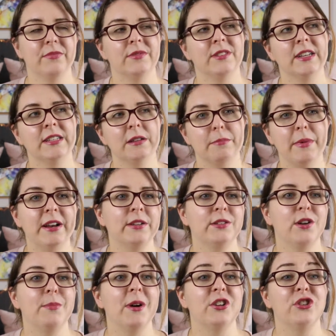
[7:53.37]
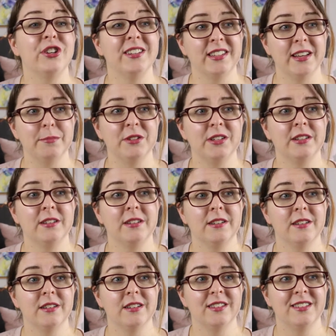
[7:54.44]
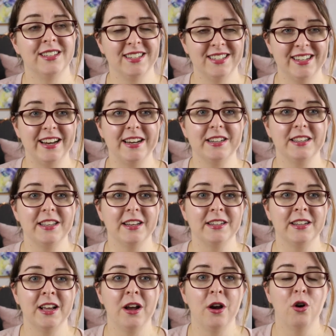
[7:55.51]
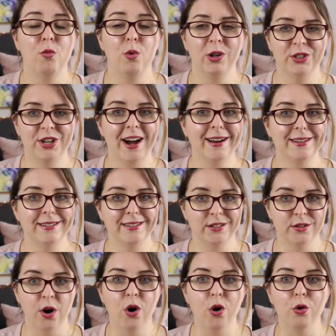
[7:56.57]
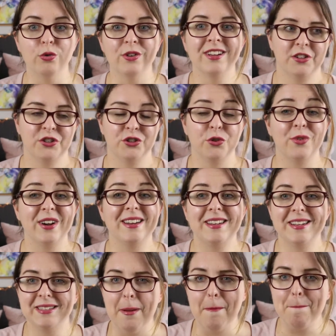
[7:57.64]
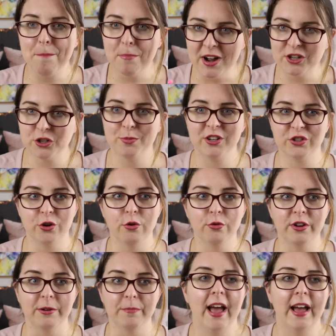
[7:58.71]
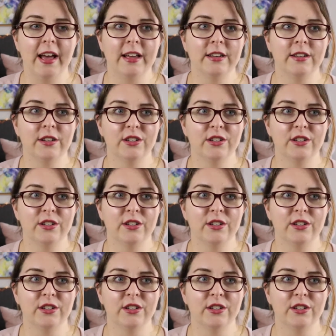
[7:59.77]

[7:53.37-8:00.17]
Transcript: doesn't matter so much, except to state that while Titus is old, Shireen is much, much older, and